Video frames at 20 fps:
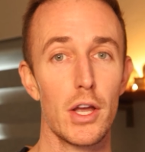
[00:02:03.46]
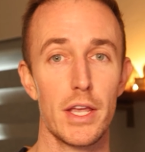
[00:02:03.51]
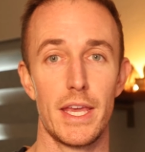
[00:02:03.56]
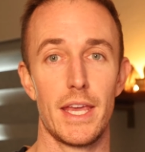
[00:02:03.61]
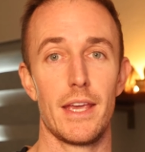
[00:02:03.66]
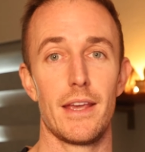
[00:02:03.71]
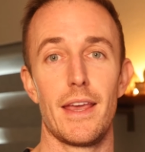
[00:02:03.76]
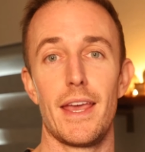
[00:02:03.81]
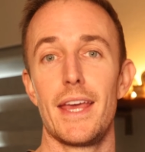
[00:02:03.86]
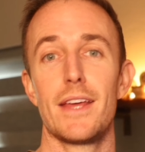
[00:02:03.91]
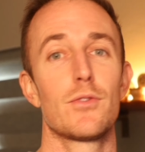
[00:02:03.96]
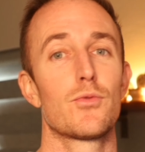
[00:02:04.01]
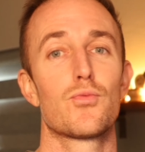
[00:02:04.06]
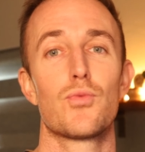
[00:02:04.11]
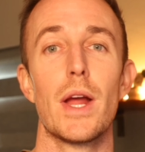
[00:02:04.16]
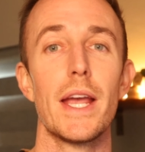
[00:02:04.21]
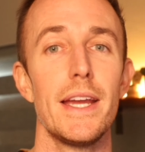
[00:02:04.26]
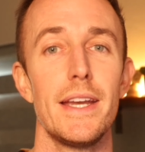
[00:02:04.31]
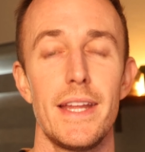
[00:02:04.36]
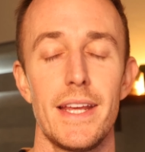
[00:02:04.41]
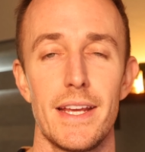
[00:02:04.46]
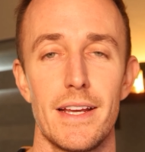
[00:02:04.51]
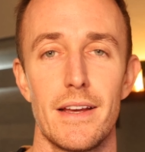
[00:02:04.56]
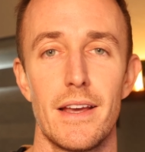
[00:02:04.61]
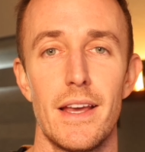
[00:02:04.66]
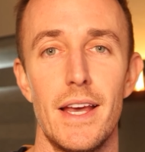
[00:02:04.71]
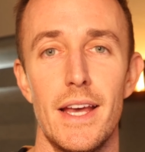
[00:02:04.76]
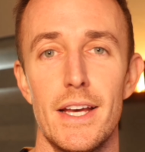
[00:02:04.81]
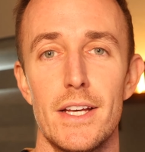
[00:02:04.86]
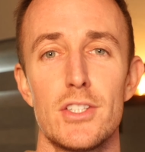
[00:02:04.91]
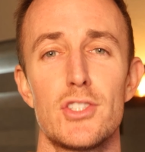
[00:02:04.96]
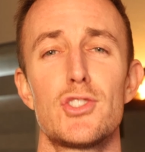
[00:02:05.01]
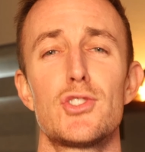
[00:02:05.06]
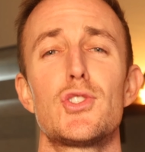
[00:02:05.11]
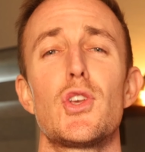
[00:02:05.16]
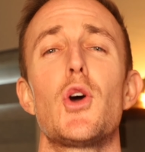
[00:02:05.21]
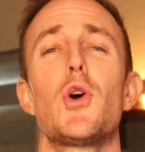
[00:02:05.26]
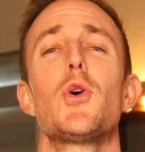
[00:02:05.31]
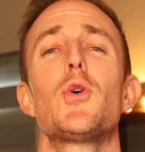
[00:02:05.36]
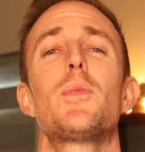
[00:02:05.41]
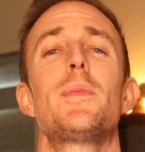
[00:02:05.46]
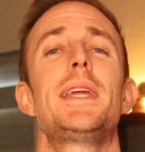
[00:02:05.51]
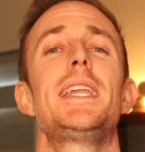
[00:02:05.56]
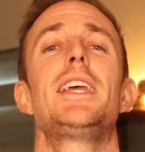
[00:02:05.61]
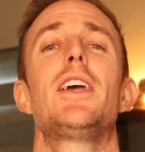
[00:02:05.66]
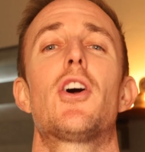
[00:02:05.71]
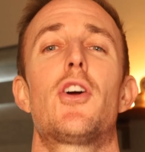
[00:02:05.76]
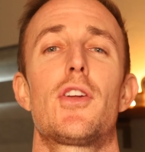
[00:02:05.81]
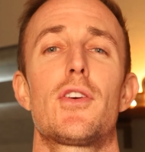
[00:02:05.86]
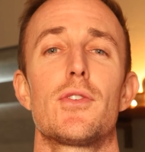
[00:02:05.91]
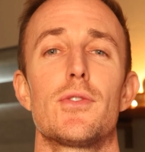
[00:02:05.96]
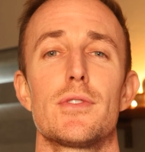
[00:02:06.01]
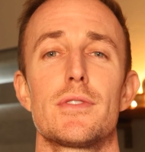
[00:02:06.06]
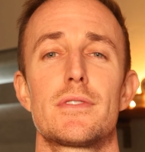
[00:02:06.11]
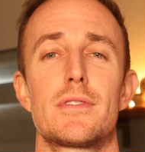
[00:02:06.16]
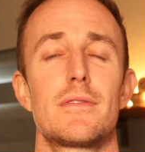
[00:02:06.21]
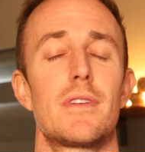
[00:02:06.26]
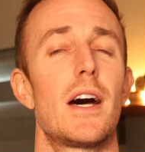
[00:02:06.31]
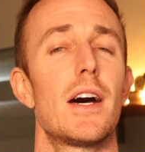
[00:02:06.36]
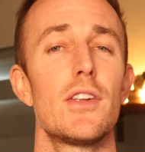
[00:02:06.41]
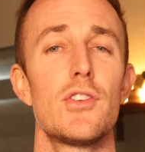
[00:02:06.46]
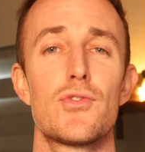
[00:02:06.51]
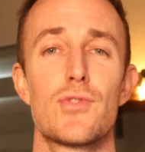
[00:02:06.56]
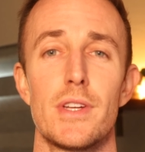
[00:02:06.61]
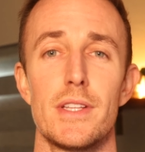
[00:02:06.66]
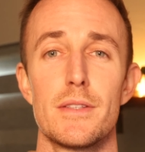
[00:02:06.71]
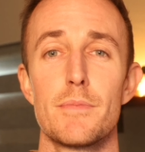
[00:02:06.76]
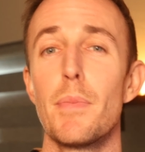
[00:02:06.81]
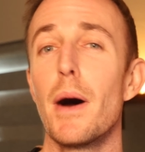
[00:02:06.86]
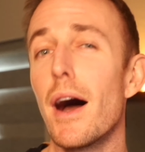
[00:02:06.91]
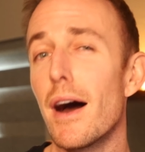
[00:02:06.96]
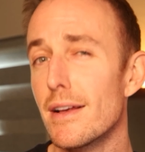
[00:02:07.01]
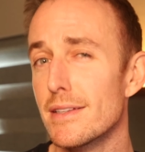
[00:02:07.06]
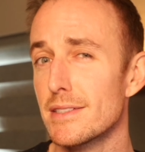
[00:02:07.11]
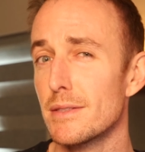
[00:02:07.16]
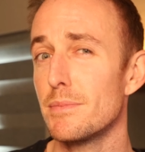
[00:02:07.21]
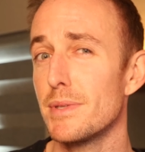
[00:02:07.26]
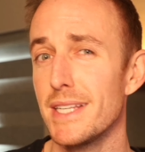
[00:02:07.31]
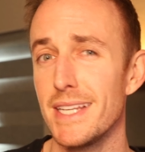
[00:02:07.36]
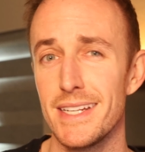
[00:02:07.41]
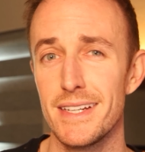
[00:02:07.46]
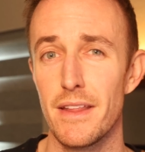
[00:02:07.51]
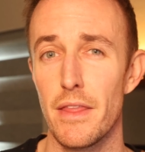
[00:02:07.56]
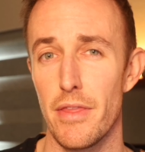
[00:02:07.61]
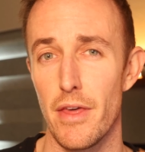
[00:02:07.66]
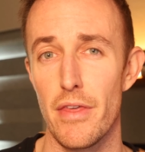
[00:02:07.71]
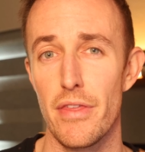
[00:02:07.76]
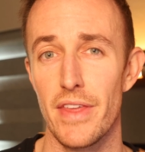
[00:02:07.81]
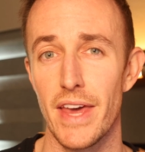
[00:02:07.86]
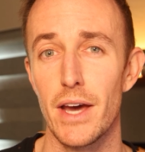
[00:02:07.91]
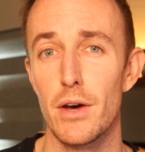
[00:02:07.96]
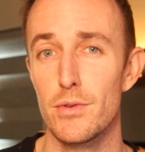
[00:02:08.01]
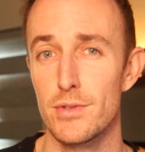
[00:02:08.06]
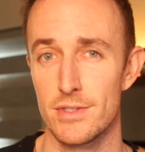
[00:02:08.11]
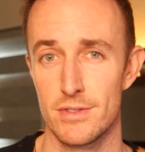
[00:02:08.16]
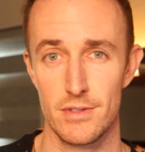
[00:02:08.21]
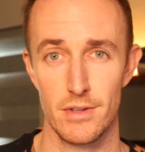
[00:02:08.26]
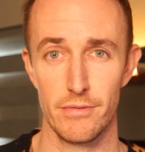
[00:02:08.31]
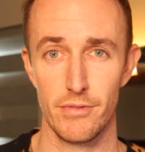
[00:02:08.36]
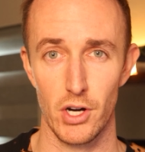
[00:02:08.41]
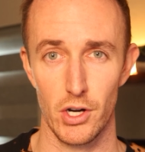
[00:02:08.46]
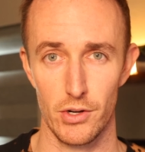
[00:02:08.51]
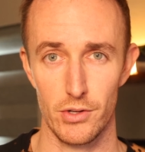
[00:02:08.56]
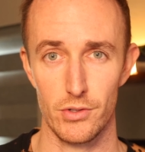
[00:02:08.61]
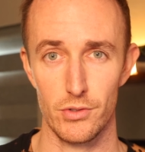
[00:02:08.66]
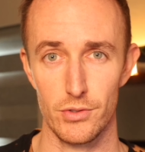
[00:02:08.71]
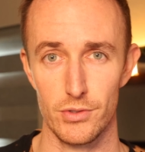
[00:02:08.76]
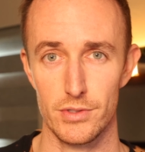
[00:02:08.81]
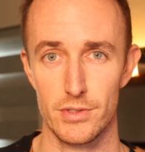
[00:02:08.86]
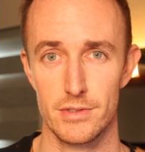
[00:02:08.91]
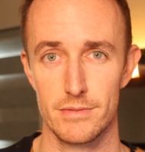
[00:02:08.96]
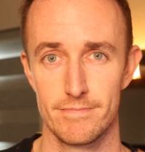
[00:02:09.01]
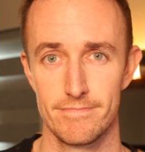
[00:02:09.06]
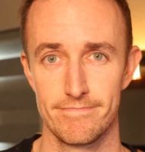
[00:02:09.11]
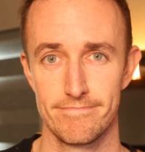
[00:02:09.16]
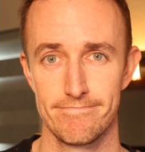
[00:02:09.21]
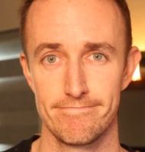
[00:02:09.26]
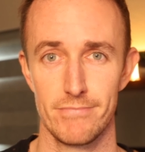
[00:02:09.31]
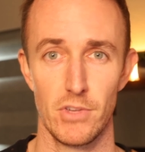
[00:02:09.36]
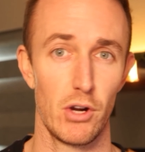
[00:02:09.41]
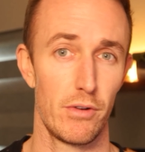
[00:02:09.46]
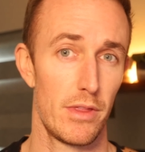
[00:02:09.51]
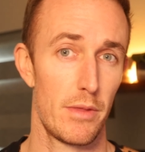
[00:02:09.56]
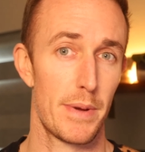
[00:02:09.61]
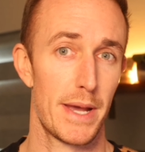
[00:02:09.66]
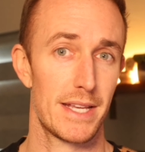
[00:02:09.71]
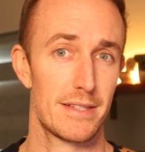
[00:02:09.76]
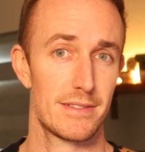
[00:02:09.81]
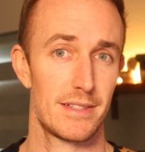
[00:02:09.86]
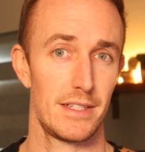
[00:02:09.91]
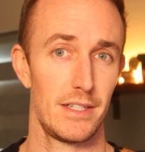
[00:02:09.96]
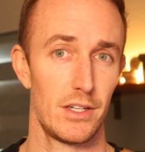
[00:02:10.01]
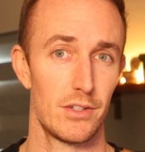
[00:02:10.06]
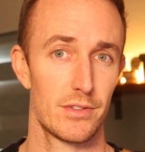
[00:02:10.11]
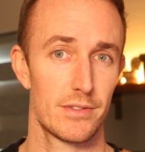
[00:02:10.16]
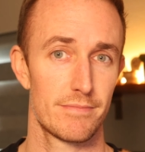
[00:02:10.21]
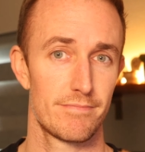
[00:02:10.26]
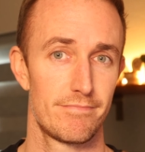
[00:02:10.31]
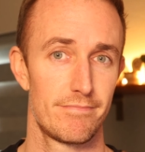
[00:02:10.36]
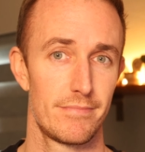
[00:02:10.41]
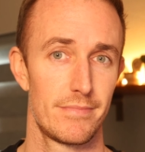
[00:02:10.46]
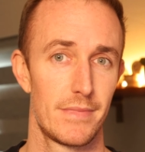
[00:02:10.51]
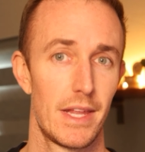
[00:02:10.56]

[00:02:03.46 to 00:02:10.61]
blogging and writing so many articles, hundreds, possibly into the thousands of articles over the past 10 years.